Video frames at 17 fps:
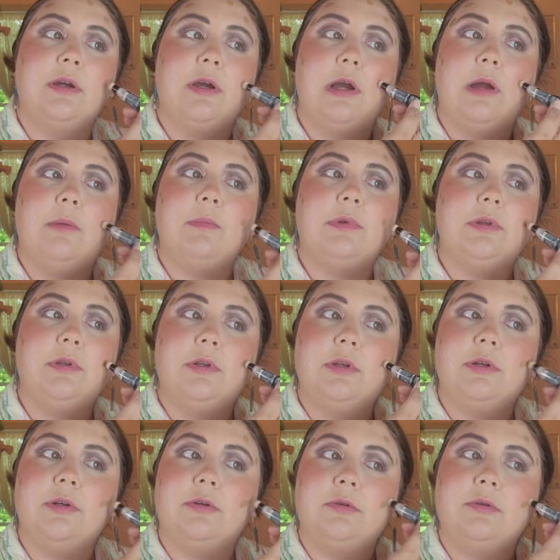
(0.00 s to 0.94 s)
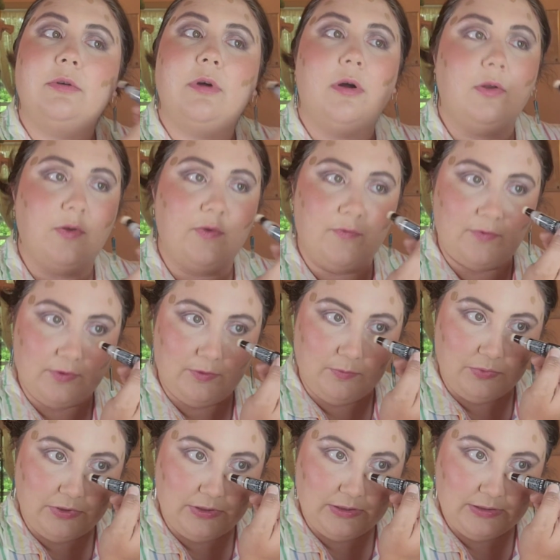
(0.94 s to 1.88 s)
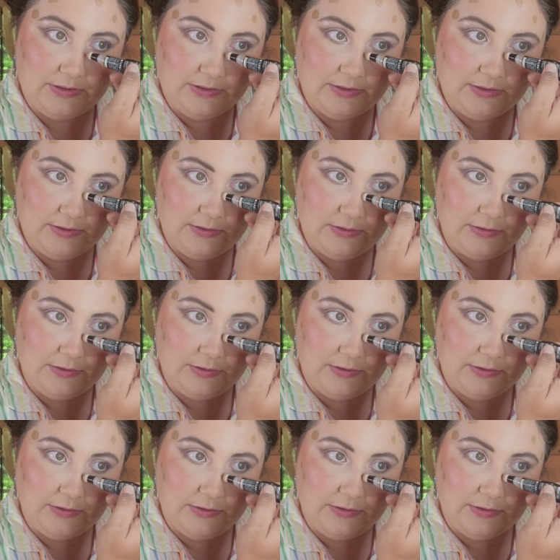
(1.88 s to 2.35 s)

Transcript: I'm a little all over the place.